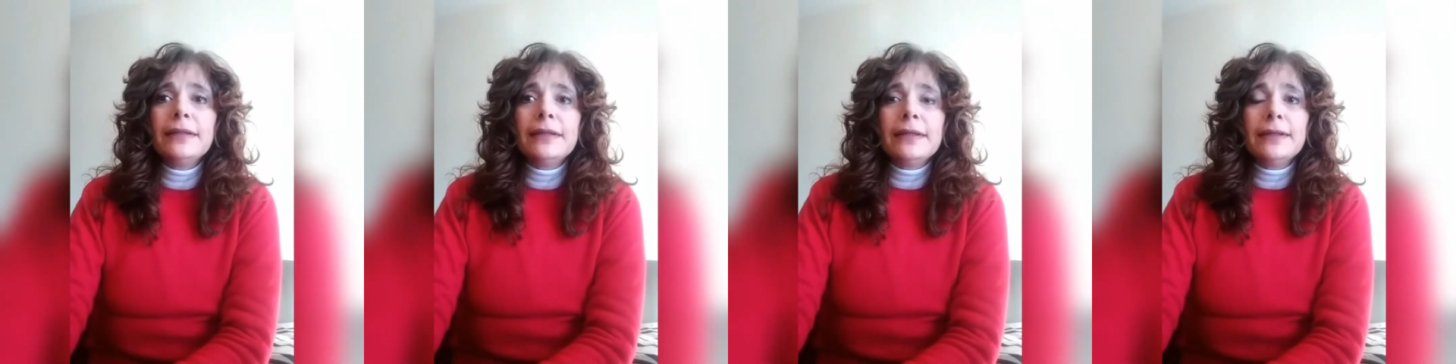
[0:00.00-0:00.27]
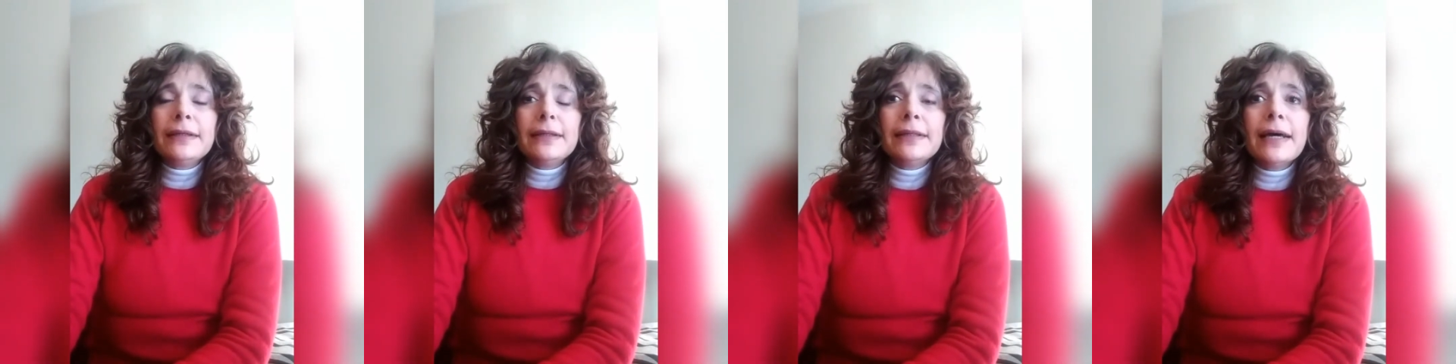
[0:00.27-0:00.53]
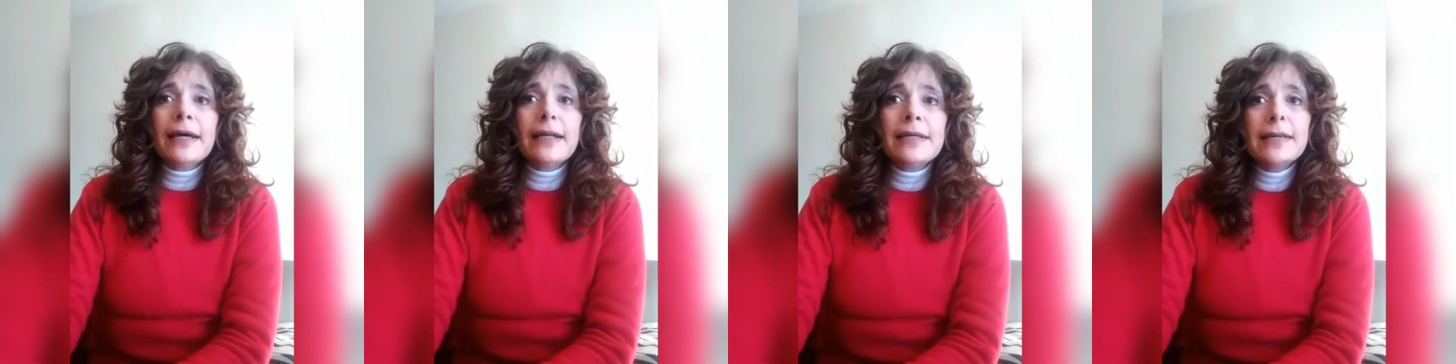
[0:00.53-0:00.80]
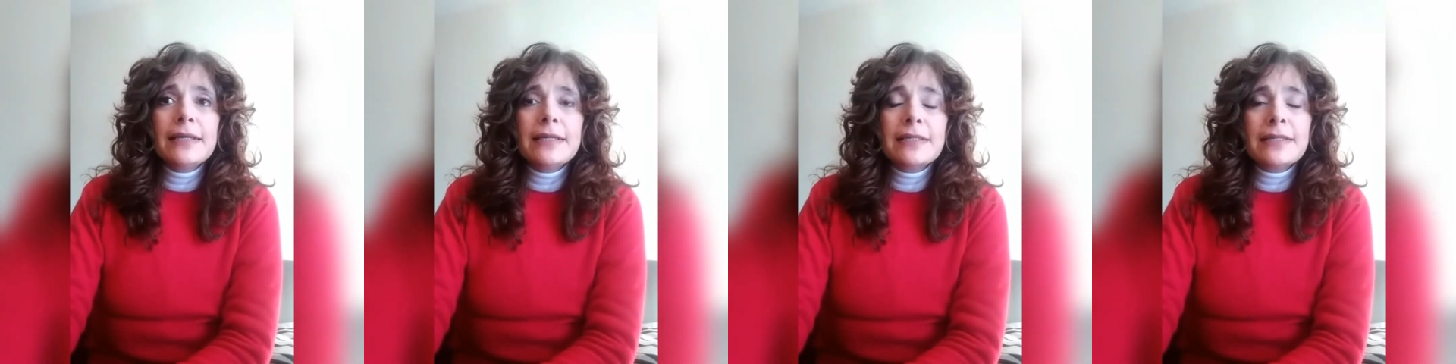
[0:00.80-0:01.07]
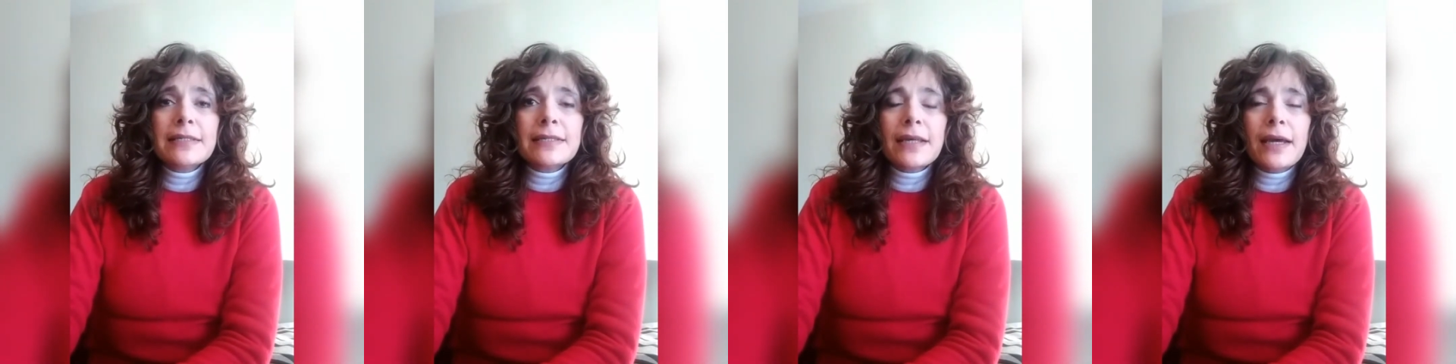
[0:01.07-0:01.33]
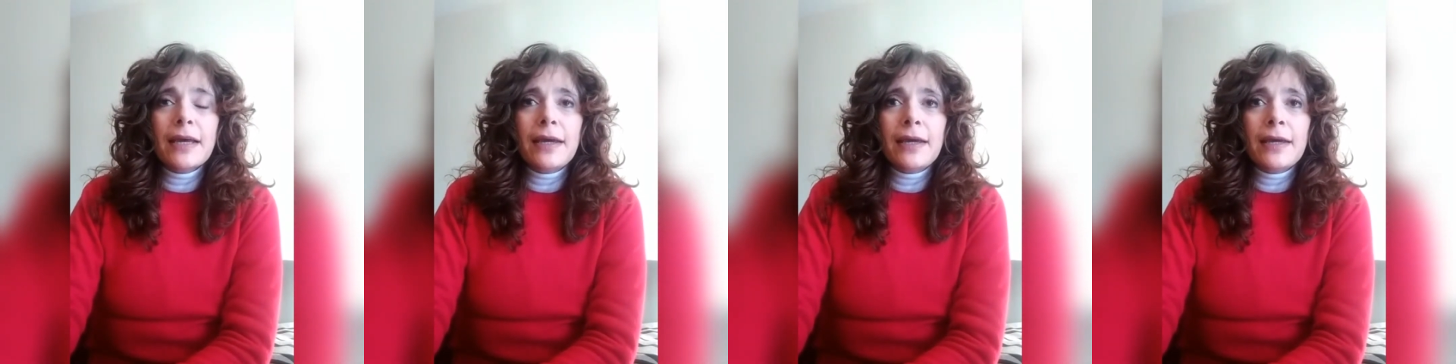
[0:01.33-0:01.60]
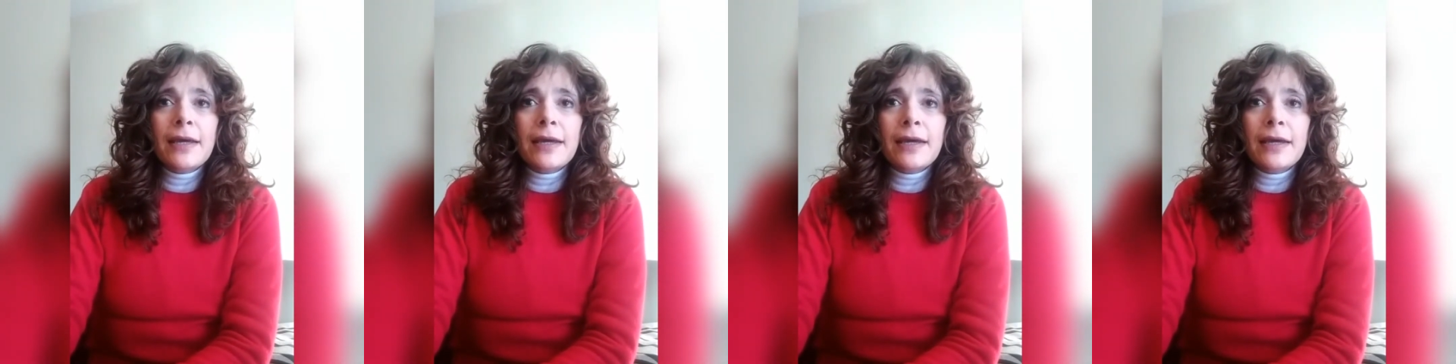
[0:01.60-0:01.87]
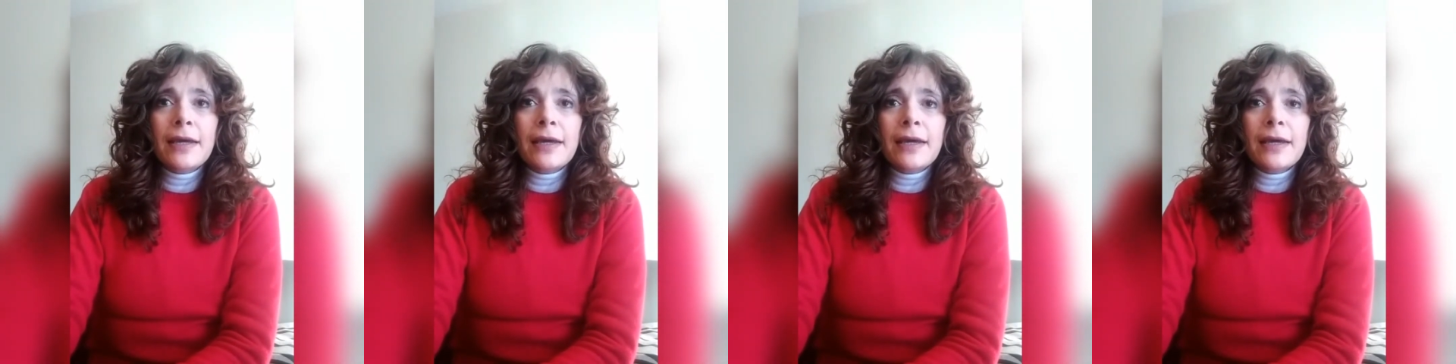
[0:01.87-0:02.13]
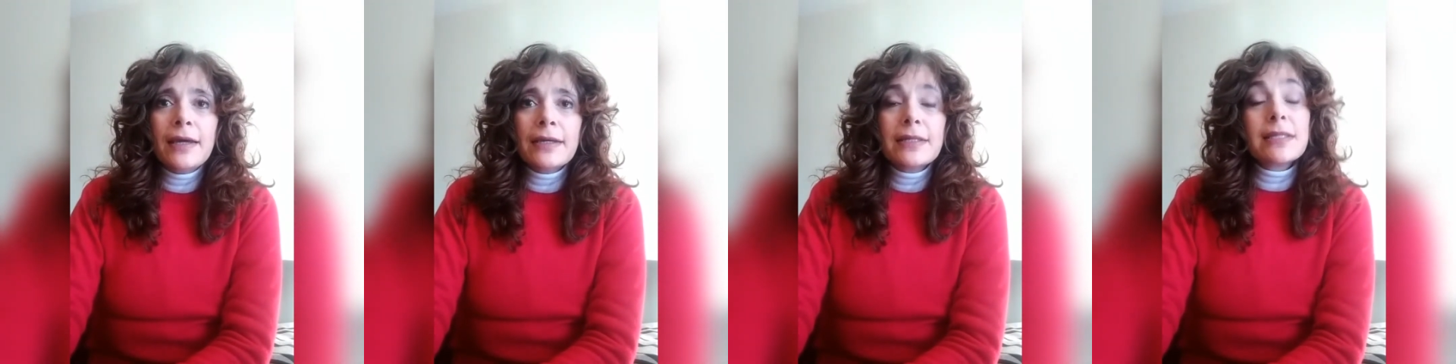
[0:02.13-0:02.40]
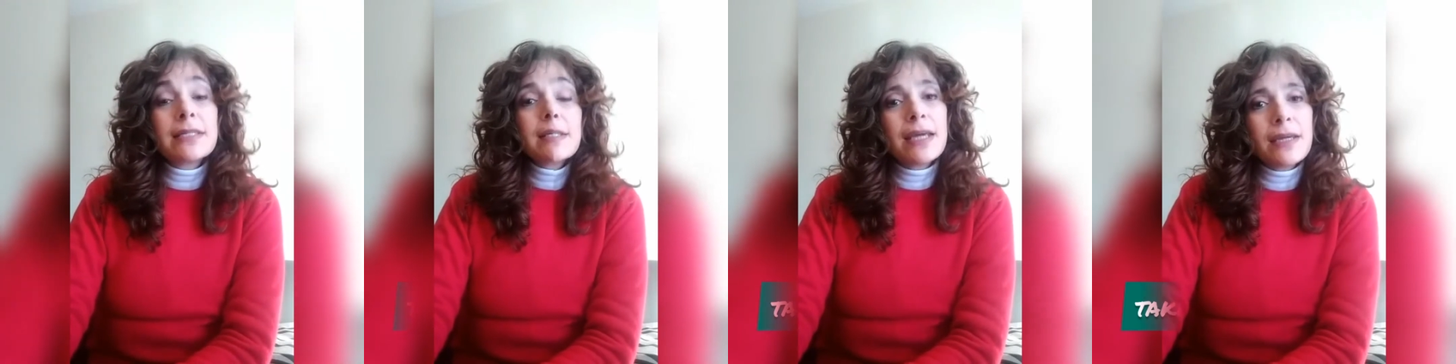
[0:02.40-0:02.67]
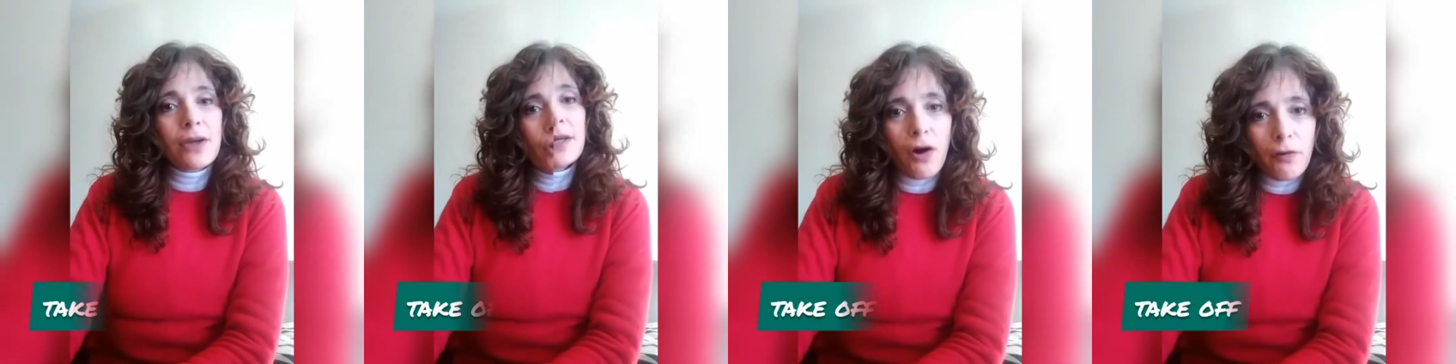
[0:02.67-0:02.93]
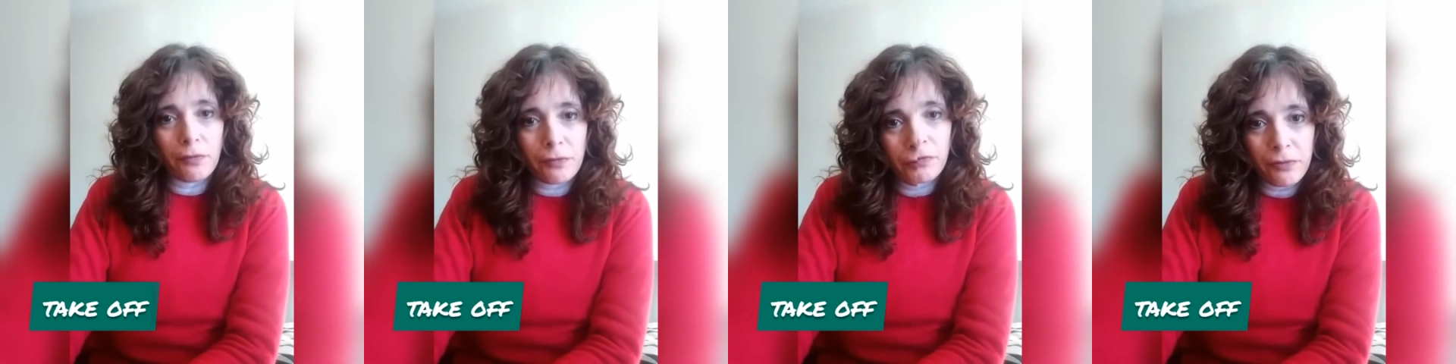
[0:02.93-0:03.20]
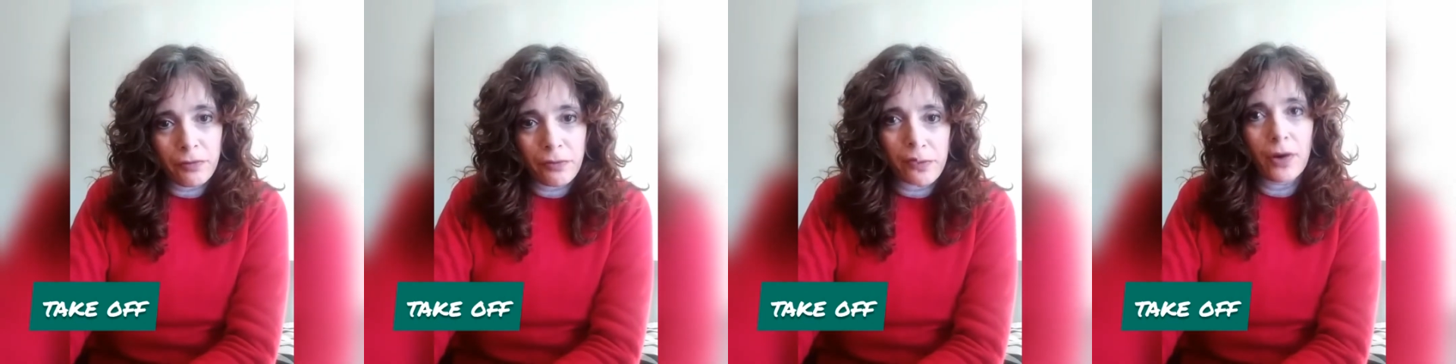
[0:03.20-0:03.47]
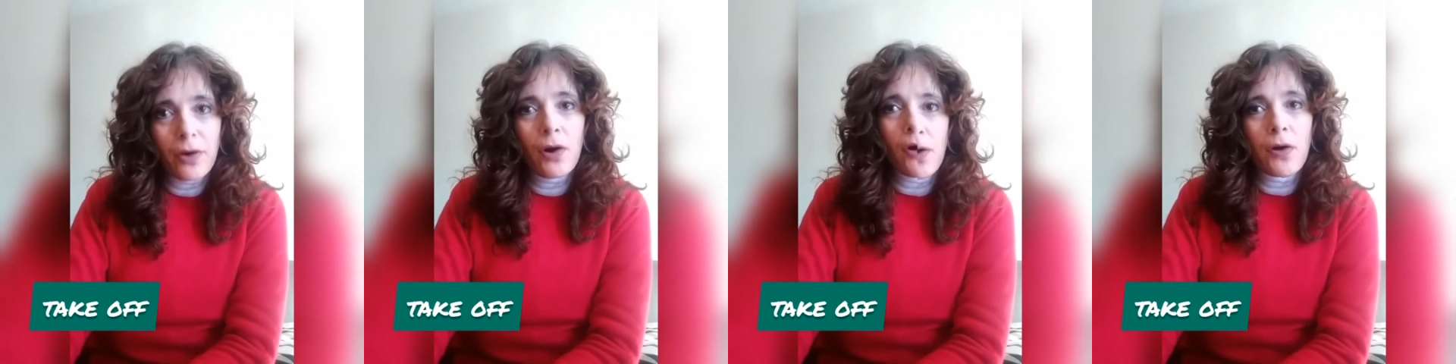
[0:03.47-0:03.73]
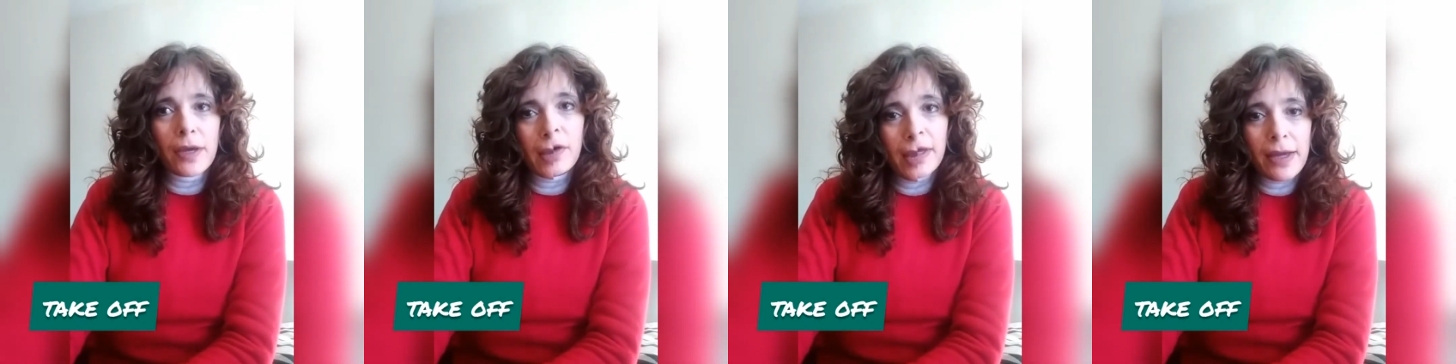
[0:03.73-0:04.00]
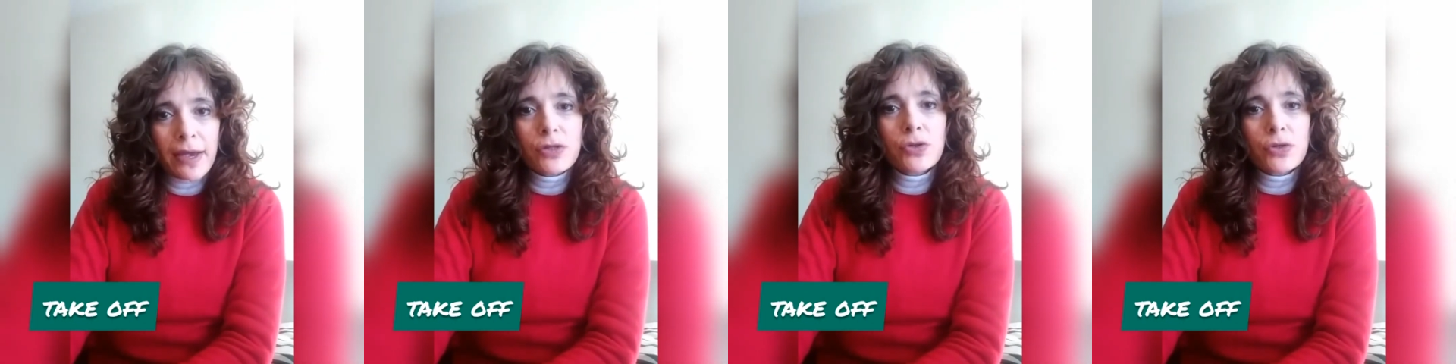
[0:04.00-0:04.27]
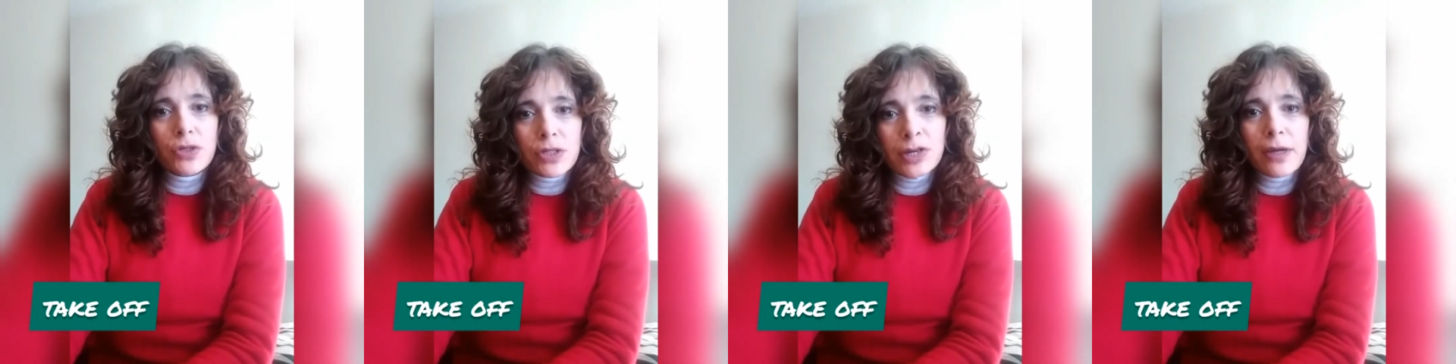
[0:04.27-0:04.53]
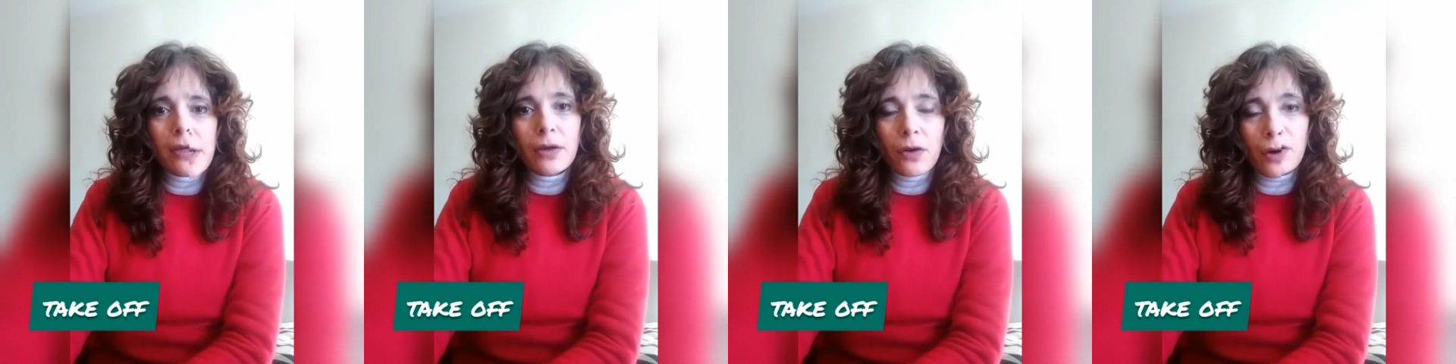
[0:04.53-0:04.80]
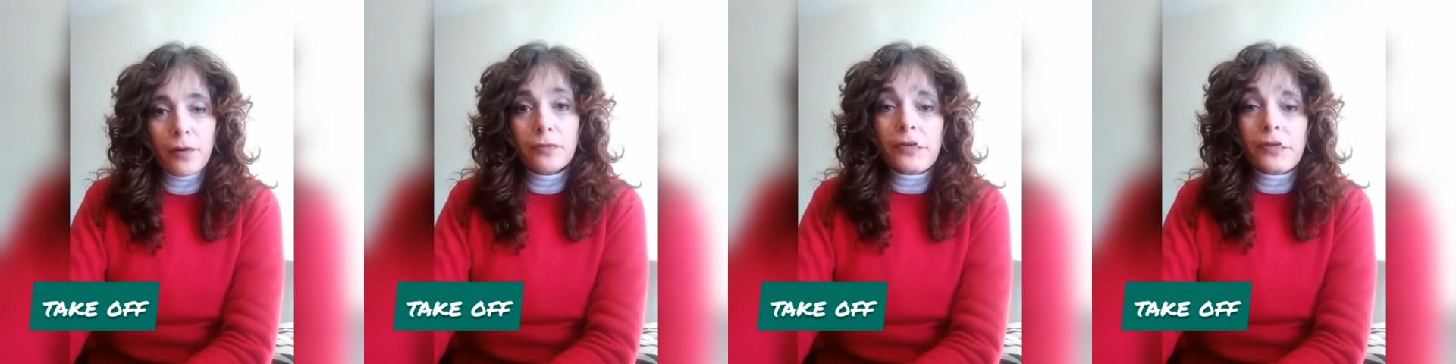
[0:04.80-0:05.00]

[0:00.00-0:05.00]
that is take off, okay? To take off.